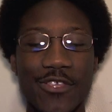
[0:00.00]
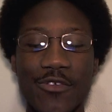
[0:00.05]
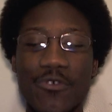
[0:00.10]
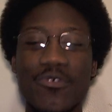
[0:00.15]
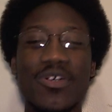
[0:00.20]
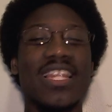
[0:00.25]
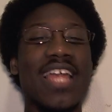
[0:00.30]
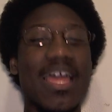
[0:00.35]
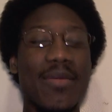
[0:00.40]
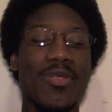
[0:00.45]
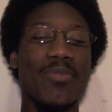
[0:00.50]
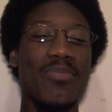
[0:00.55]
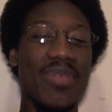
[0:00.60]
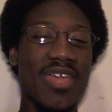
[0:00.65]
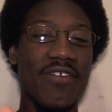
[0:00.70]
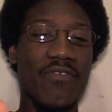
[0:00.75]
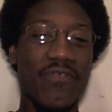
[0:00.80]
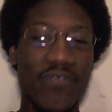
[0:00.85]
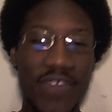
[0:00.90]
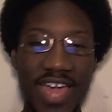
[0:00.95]
You claim to
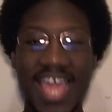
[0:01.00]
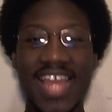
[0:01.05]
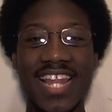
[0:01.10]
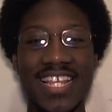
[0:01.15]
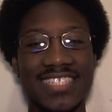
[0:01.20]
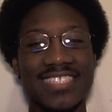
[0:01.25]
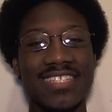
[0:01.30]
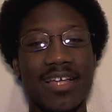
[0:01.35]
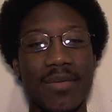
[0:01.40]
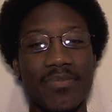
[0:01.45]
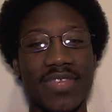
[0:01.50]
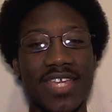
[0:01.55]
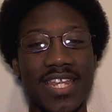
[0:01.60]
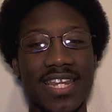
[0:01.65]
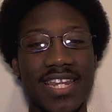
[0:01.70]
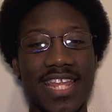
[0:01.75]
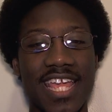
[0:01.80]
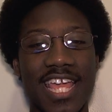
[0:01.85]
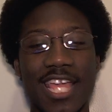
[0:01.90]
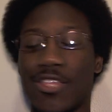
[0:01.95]
be a fan of
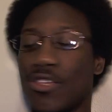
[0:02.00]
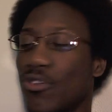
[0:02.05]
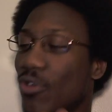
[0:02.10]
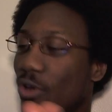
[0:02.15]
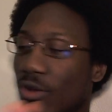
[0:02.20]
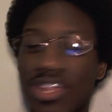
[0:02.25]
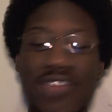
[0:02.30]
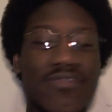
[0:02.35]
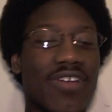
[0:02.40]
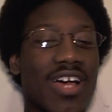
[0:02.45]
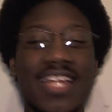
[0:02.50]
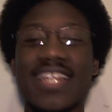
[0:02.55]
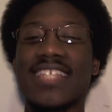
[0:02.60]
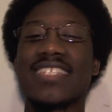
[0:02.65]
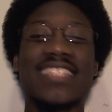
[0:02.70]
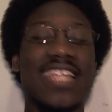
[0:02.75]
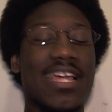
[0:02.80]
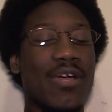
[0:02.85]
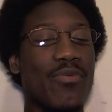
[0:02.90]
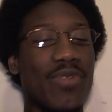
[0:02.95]
something and you don't even
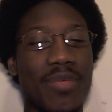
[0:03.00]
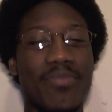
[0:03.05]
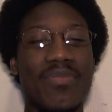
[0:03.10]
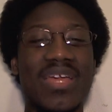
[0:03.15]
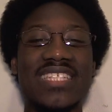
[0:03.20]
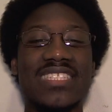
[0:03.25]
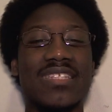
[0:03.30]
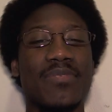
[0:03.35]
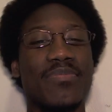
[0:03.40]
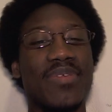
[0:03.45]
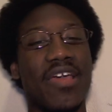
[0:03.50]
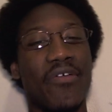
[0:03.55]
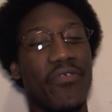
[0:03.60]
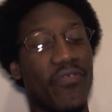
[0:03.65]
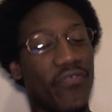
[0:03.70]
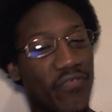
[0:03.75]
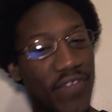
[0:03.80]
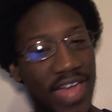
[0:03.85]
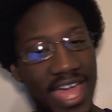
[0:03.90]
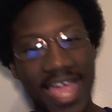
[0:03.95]
understand what it means to be a
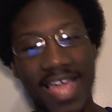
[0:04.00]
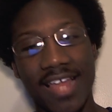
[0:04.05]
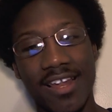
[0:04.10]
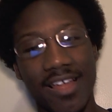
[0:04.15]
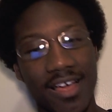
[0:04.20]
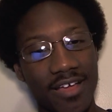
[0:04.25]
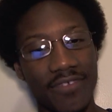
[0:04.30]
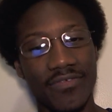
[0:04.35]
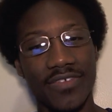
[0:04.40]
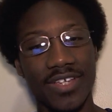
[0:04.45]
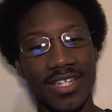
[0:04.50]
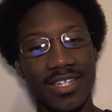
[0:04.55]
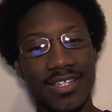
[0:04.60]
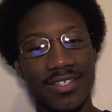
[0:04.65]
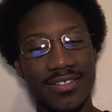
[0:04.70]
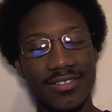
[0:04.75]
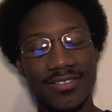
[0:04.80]
fan of it.